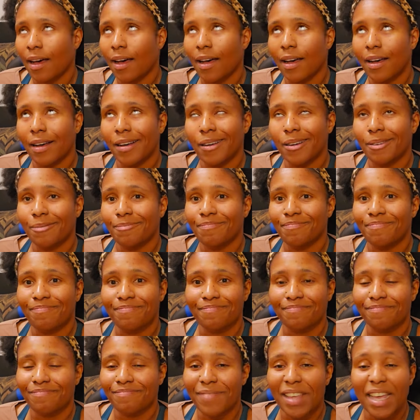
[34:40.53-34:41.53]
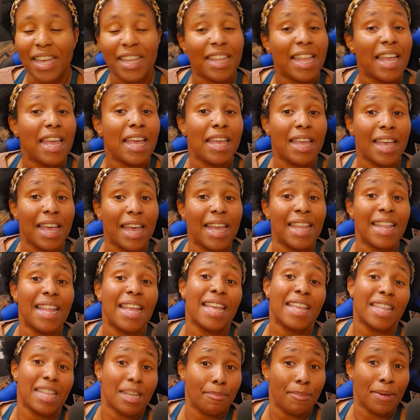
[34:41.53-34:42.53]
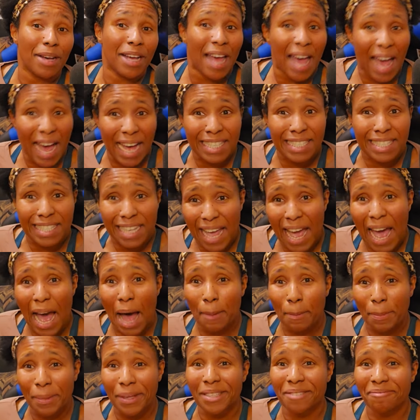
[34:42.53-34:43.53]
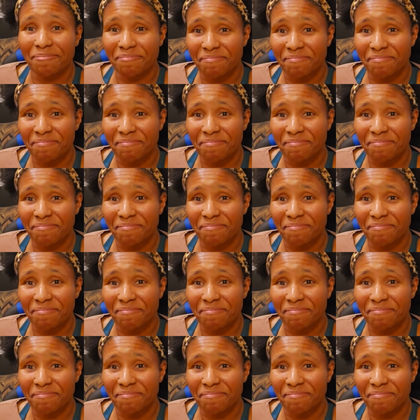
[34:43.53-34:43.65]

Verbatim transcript: um, it, it, enema has to happen.